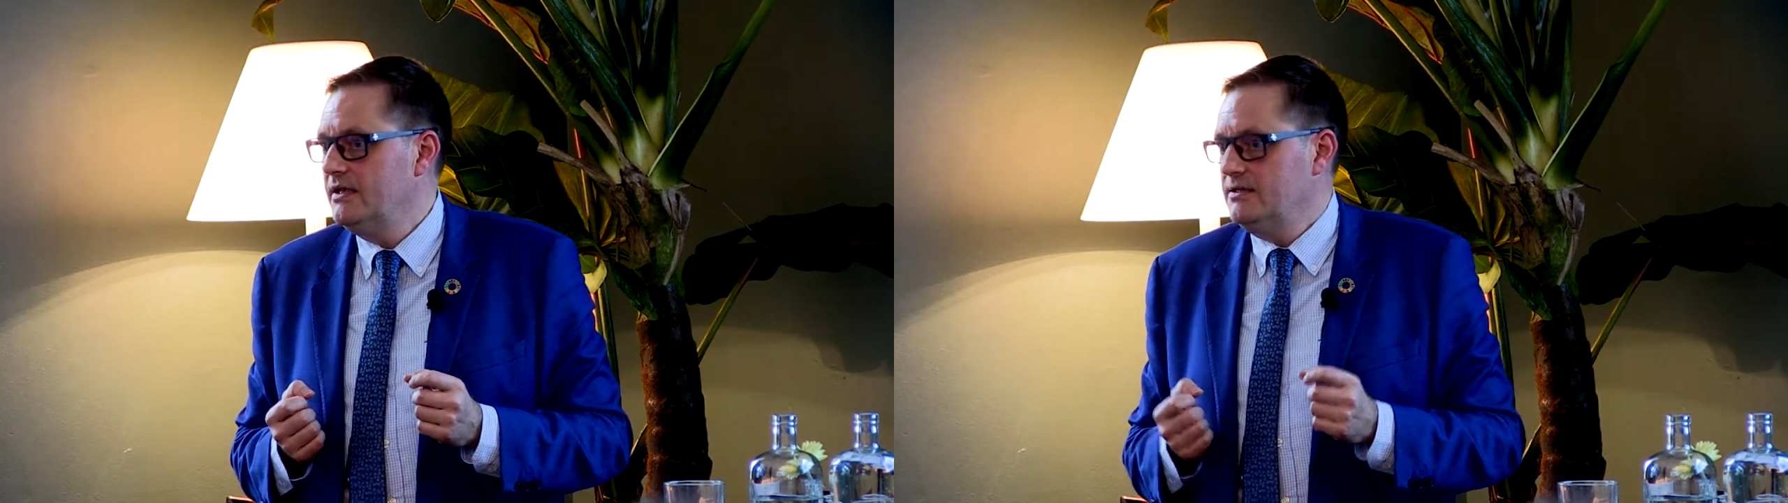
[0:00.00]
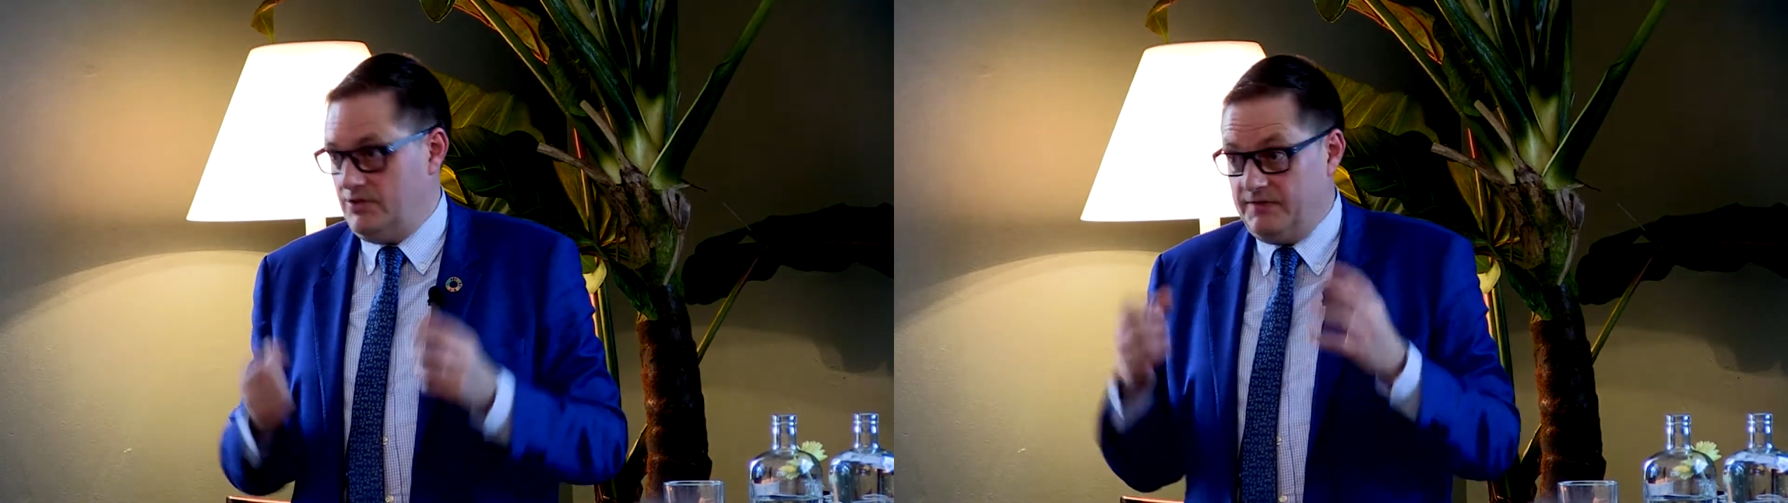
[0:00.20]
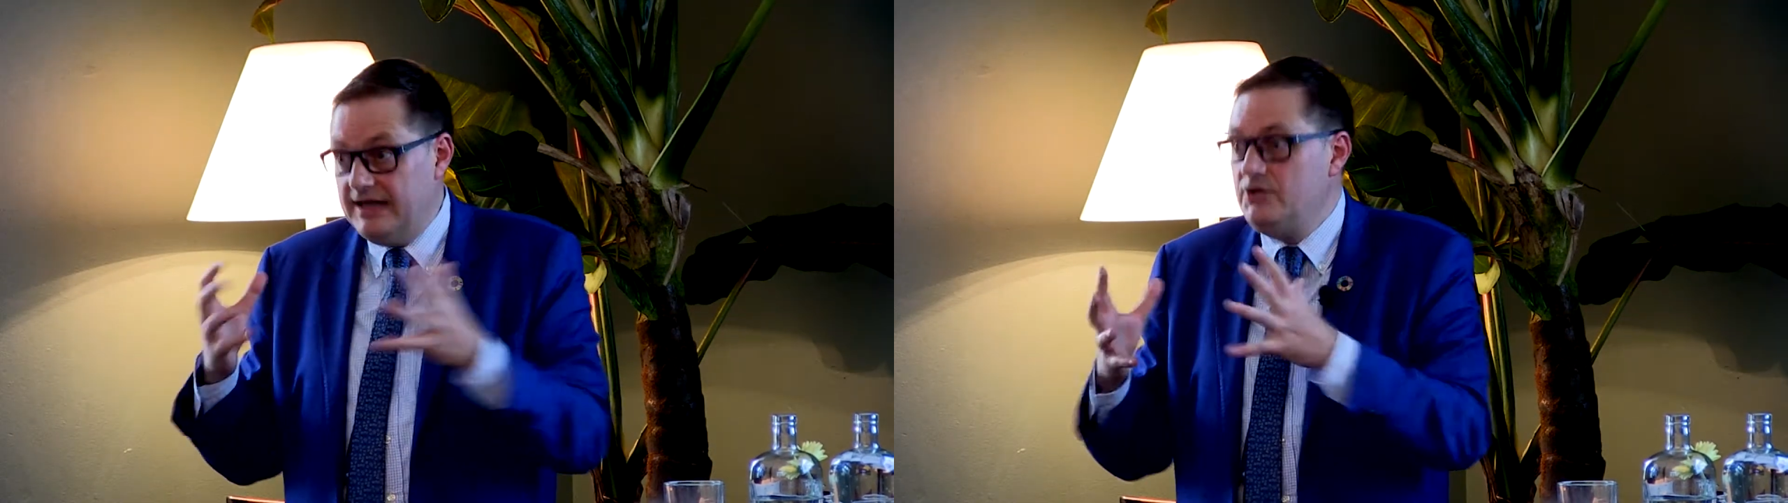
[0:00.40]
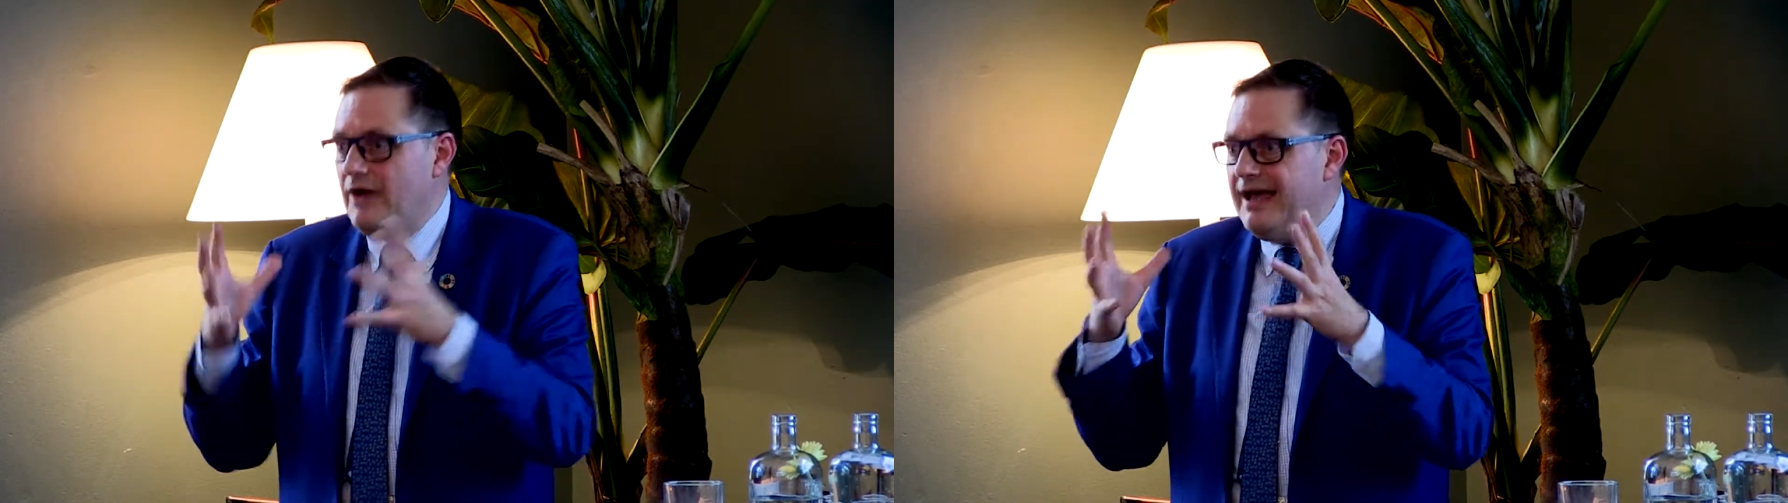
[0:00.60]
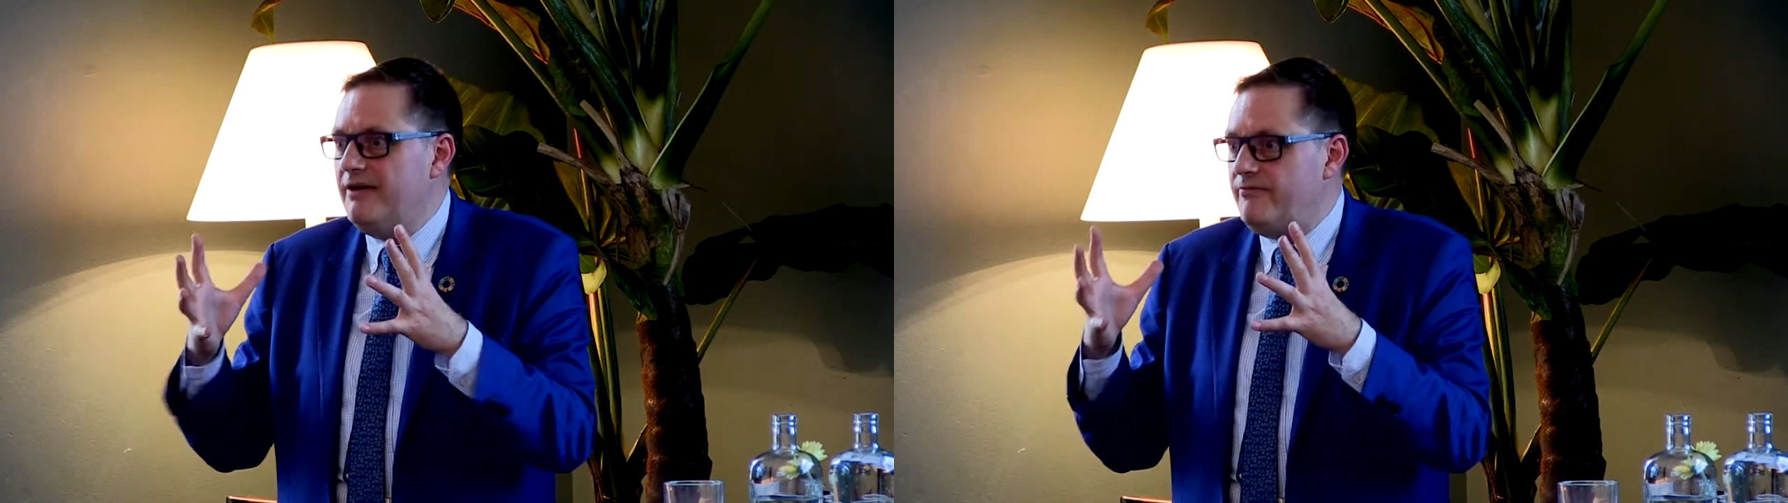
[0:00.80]
So then
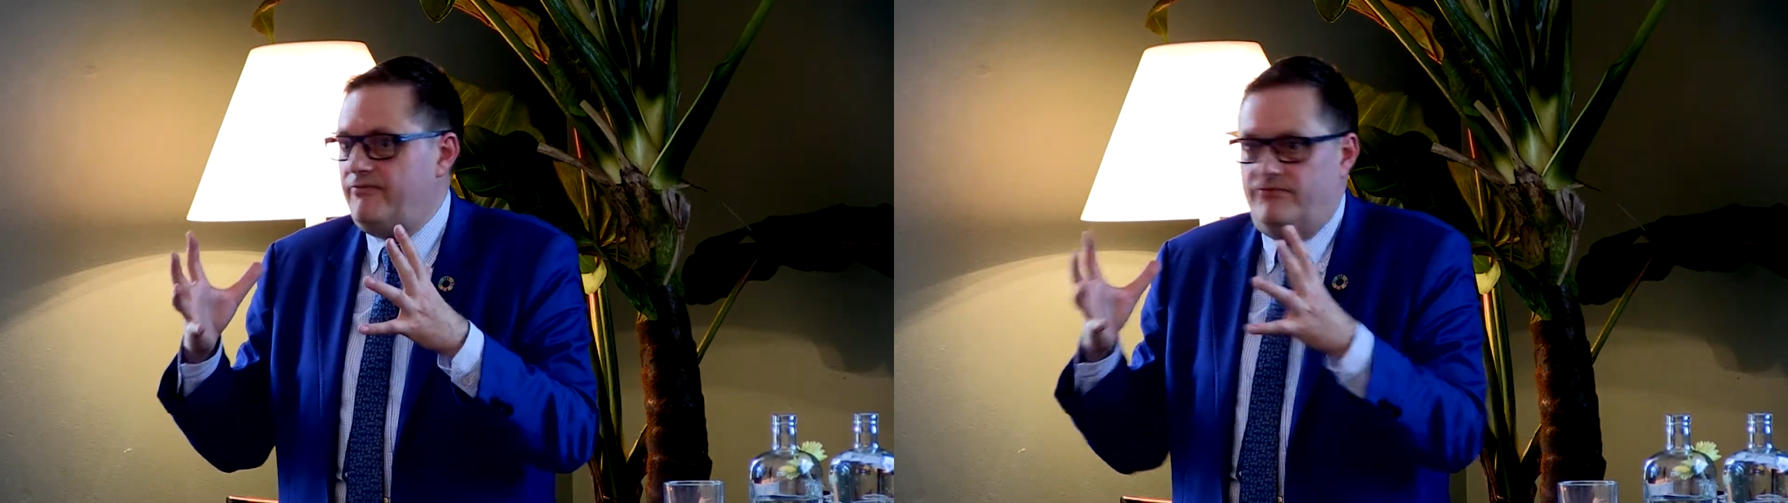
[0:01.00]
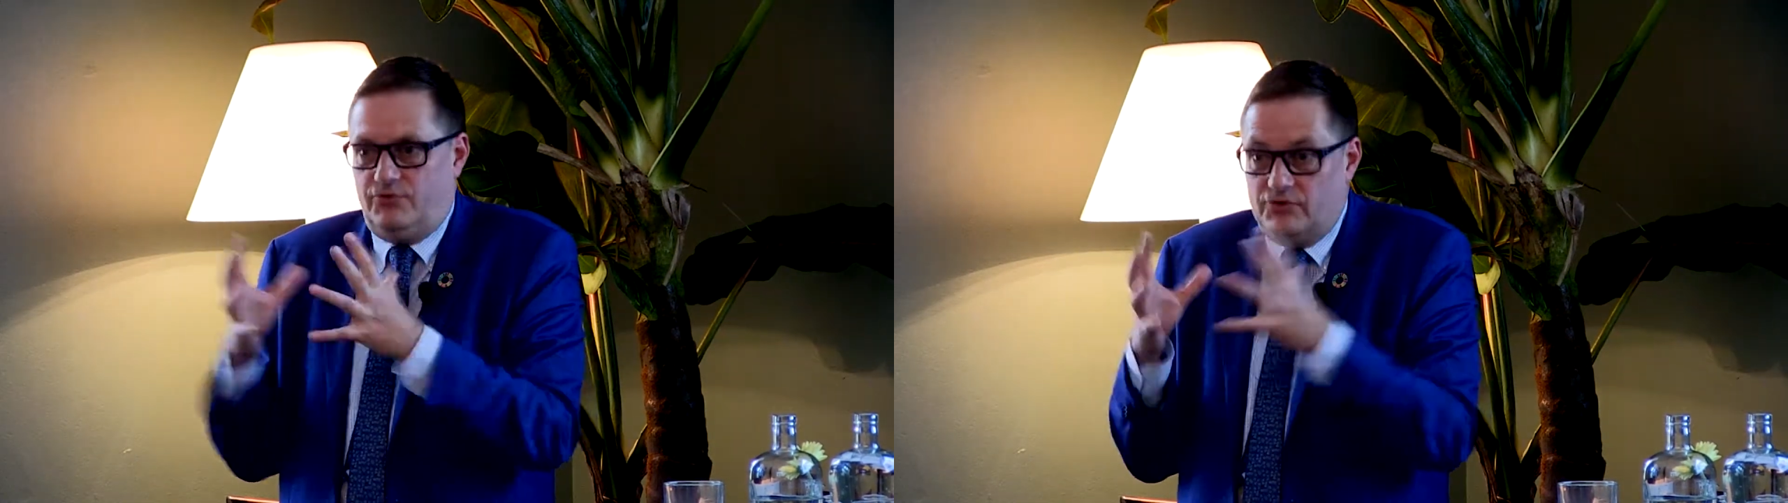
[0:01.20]
you